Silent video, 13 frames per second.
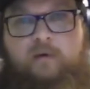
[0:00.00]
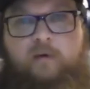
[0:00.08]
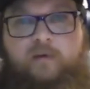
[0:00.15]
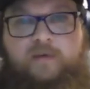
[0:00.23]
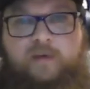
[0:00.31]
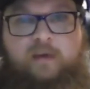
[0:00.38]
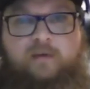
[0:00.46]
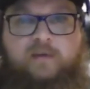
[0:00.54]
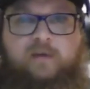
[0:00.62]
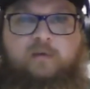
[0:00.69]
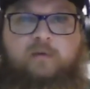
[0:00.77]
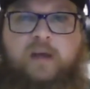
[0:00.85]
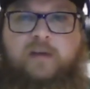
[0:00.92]
It's a
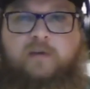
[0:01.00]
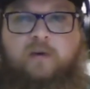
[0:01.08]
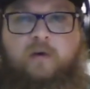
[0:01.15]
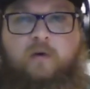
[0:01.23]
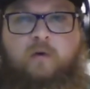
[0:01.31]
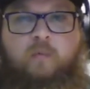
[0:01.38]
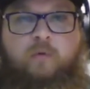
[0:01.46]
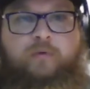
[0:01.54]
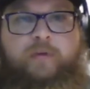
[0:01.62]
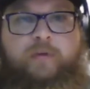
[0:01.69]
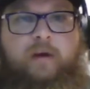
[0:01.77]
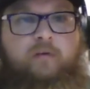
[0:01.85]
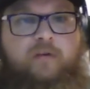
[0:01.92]
UNESCO
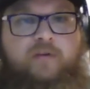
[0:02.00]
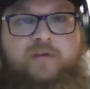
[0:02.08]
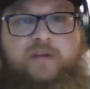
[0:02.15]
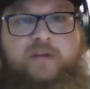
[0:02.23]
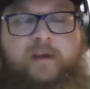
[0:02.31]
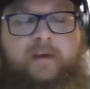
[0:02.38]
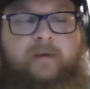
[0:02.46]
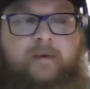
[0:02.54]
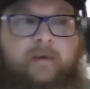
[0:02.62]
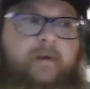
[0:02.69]
World Heritage Site,